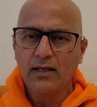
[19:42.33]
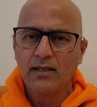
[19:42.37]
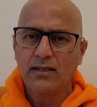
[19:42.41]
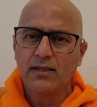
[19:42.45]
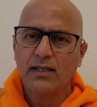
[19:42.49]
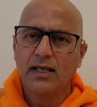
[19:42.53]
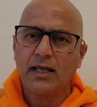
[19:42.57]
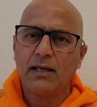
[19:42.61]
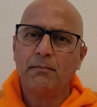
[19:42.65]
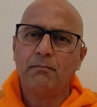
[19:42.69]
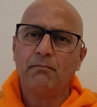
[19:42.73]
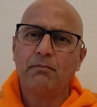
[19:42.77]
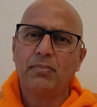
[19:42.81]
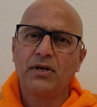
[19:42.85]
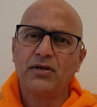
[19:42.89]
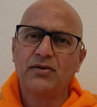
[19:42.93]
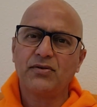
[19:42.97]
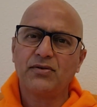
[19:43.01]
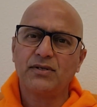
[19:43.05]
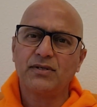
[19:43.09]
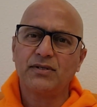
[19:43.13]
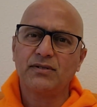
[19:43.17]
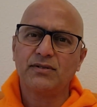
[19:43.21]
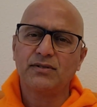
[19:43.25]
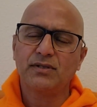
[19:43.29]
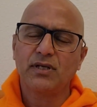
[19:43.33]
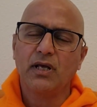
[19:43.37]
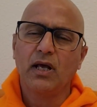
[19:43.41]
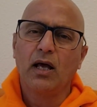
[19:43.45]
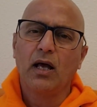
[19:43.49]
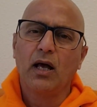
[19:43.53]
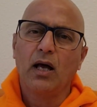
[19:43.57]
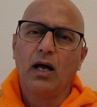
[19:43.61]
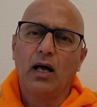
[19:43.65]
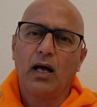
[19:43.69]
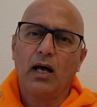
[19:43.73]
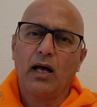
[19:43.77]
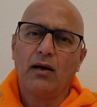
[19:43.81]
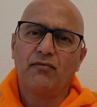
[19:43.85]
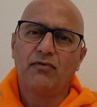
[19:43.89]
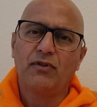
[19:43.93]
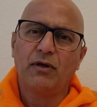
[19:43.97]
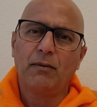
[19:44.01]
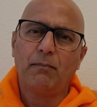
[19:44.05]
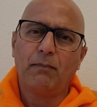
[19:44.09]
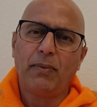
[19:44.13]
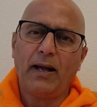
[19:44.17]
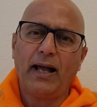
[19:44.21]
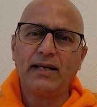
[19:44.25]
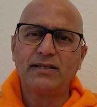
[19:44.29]
the impressions of the
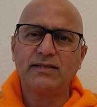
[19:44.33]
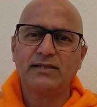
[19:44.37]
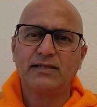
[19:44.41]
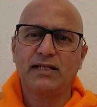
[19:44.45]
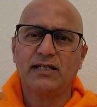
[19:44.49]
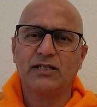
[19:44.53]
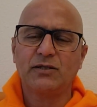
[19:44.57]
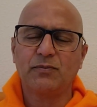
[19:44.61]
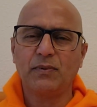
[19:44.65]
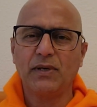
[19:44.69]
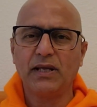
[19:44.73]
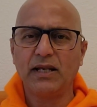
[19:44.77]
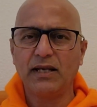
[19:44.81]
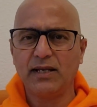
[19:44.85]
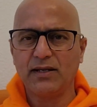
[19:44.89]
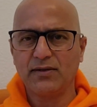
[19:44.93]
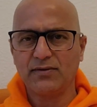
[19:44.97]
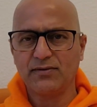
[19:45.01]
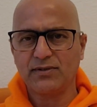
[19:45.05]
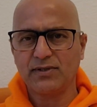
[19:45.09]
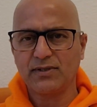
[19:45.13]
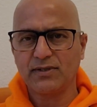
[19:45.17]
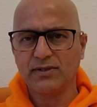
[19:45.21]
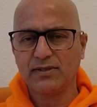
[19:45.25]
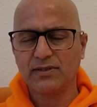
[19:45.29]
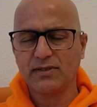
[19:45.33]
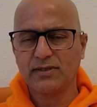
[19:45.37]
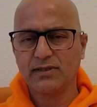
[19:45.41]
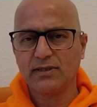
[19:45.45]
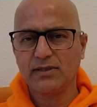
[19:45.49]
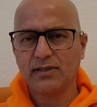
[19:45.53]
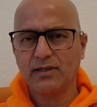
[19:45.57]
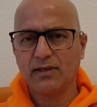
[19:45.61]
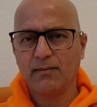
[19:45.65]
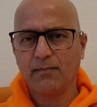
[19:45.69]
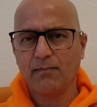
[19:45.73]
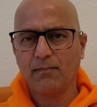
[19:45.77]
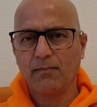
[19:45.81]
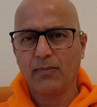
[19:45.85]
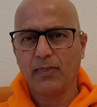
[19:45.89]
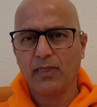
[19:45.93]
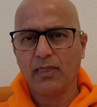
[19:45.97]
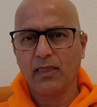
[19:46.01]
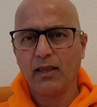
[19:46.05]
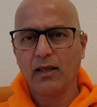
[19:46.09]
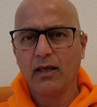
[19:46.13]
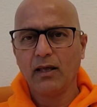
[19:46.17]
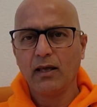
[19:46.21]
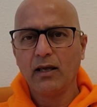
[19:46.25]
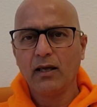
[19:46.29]
past experiences,
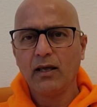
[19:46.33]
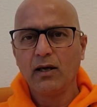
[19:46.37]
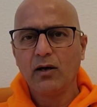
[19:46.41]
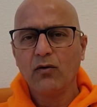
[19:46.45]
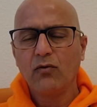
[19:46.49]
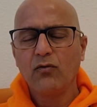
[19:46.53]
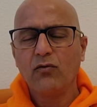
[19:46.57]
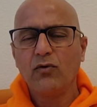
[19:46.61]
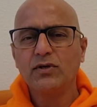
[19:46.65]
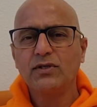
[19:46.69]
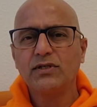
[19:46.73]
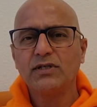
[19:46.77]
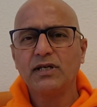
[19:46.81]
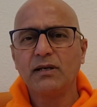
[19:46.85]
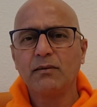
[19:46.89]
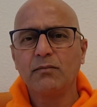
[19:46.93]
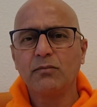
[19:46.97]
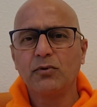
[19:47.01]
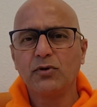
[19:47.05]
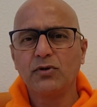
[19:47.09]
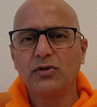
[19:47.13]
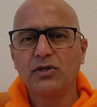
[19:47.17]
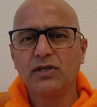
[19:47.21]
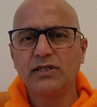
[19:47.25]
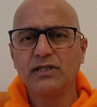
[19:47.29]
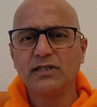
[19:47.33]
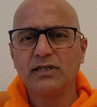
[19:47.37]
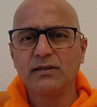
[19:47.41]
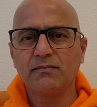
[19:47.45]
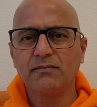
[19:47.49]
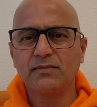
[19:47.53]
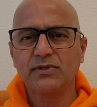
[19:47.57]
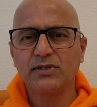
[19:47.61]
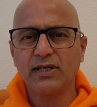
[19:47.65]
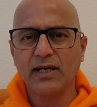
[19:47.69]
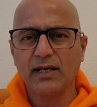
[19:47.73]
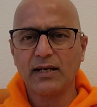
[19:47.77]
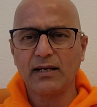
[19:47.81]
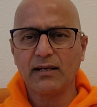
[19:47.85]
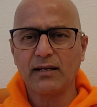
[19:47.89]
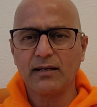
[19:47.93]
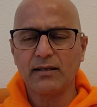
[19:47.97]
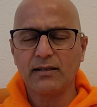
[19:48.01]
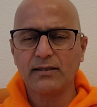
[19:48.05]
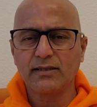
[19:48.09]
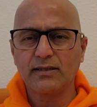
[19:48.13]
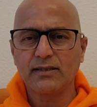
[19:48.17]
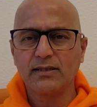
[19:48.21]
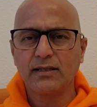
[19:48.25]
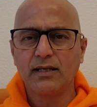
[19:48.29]
which in Buddhism
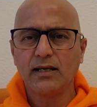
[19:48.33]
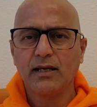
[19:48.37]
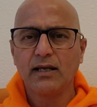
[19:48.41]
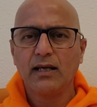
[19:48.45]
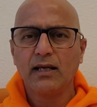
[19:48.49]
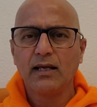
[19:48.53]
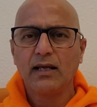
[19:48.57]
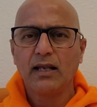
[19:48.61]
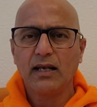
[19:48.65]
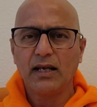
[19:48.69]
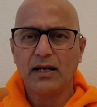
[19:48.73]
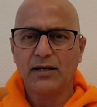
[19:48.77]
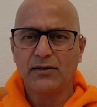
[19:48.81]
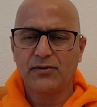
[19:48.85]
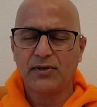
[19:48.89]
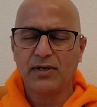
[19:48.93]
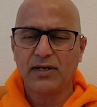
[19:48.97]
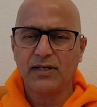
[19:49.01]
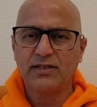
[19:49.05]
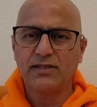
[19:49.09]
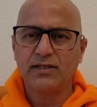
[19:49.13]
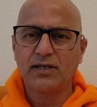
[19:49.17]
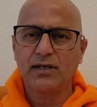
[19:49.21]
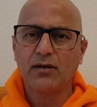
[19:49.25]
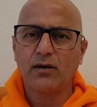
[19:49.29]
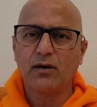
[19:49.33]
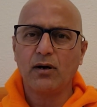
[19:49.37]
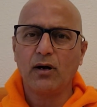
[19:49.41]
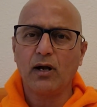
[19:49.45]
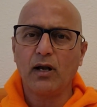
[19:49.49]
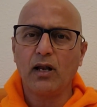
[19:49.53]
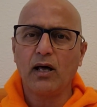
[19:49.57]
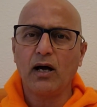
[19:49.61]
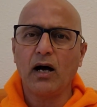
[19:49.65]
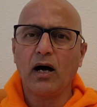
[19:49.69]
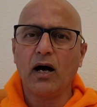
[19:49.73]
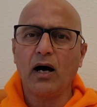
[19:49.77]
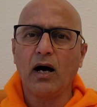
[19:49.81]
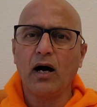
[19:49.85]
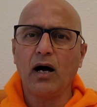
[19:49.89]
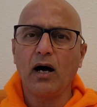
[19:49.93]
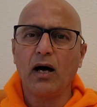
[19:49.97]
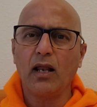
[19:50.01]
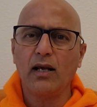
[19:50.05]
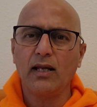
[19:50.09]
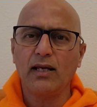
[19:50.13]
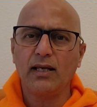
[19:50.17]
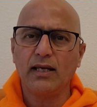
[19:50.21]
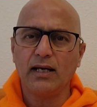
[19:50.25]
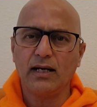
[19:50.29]
circles, literature called
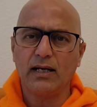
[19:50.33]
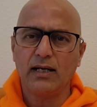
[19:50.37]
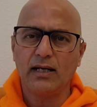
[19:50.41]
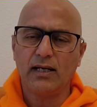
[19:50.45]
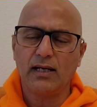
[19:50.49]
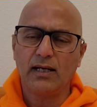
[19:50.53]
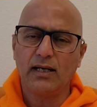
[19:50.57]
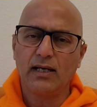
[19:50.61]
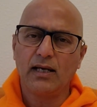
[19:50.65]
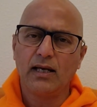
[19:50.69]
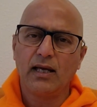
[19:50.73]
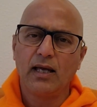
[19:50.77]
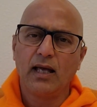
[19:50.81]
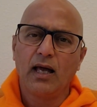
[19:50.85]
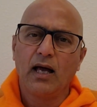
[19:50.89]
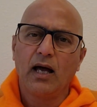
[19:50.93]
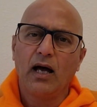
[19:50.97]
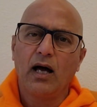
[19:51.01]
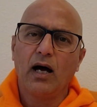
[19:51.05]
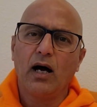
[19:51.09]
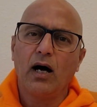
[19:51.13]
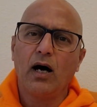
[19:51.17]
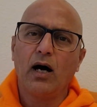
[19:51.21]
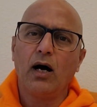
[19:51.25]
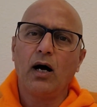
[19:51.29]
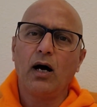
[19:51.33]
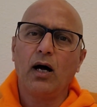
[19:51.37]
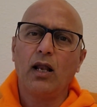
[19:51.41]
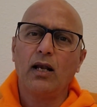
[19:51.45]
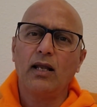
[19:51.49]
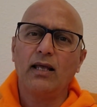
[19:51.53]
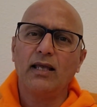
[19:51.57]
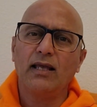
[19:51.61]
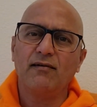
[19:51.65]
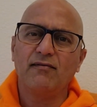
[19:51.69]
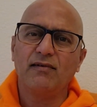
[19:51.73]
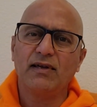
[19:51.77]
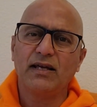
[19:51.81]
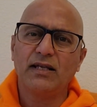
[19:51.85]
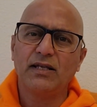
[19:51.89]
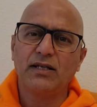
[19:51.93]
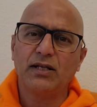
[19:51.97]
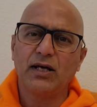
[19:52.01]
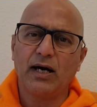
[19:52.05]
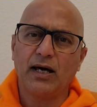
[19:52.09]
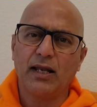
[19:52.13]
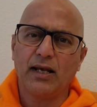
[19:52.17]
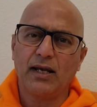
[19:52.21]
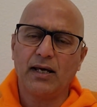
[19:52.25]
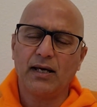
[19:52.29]
Alaya
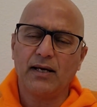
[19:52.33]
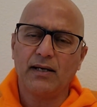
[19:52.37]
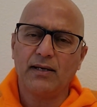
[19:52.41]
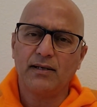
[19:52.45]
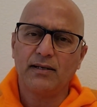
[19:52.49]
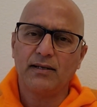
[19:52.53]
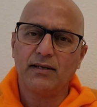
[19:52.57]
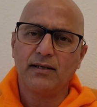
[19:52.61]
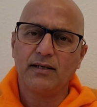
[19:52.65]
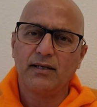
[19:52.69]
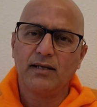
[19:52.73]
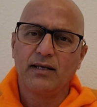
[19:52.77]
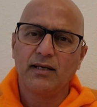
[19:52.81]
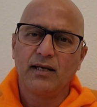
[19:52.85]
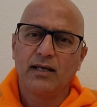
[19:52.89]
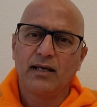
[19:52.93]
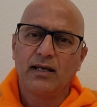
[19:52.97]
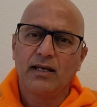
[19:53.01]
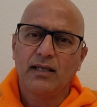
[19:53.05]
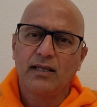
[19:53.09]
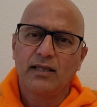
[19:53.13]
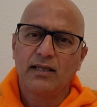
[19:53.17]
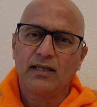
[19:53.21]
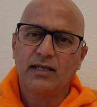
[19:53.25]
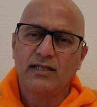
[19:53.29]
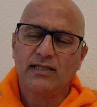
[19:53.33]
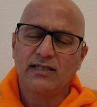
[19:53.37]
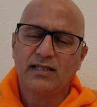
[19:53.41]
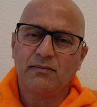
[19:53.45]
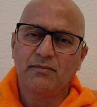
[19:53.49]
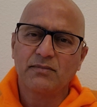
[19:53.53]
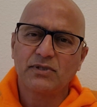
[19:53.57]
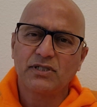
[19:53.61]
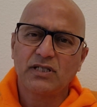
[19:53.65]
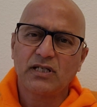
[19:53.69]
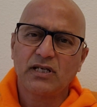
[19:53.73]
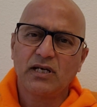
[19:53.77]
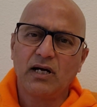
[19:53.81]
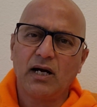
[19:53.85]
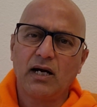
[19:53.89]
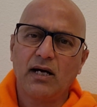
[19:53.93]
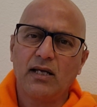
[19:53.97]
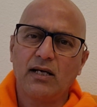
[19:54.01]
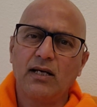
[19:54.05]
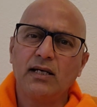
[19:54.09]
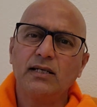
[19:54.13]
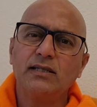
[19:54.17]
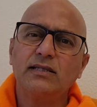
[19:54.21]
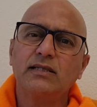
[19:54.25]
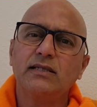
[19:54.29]
Vijnana. The
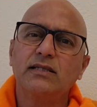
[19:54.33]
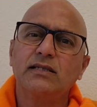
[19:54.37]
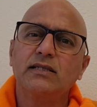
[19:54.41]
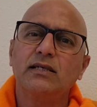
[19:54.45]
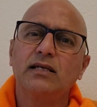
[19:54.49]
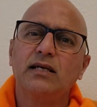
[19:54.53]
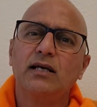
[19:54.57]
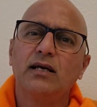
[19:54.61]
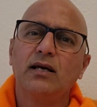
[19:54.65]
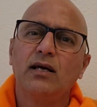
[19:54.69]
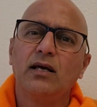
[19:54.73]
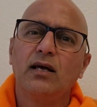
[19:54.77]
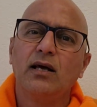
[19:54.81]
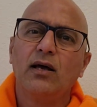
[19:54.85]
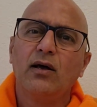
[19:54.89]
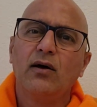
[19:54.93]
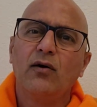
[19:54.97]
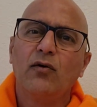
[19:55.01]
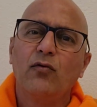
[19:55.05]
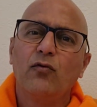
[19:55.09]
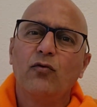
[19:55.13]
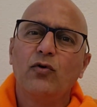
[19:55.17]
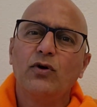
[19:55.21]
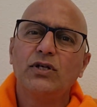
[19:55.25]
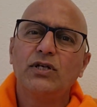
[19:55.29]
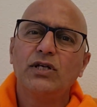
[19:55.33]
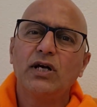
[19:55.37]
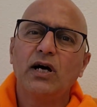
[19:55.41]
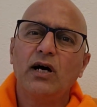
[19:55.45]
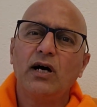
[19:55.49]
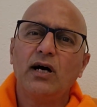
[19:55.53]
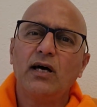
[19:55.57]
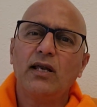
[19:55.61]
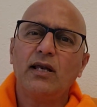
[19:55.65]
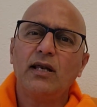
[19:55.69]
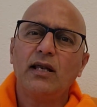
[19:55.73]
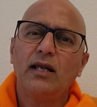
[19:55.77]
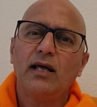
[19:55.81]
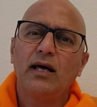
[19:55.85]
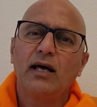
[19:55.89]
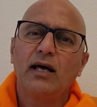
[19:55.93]
samskaras which are